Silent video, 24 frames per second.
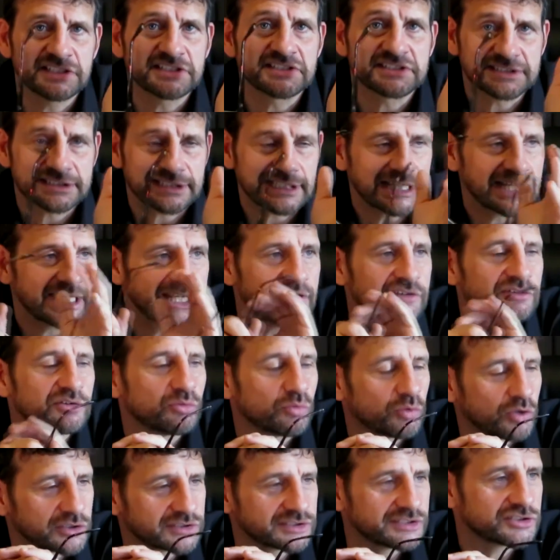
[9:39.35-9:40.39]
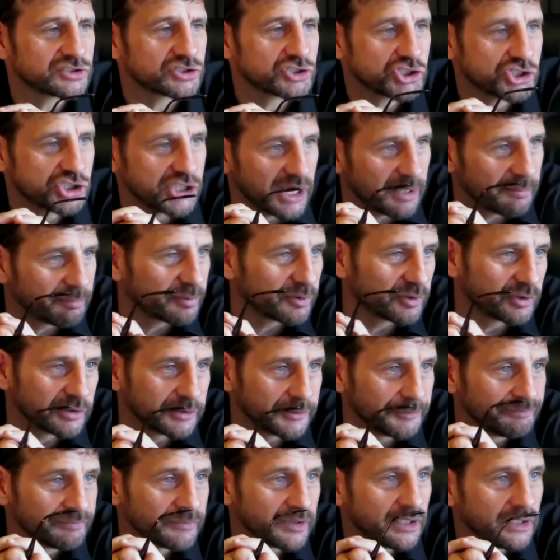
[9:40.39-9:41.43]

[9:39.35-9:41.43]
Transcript: enslaved and works as a shepherd,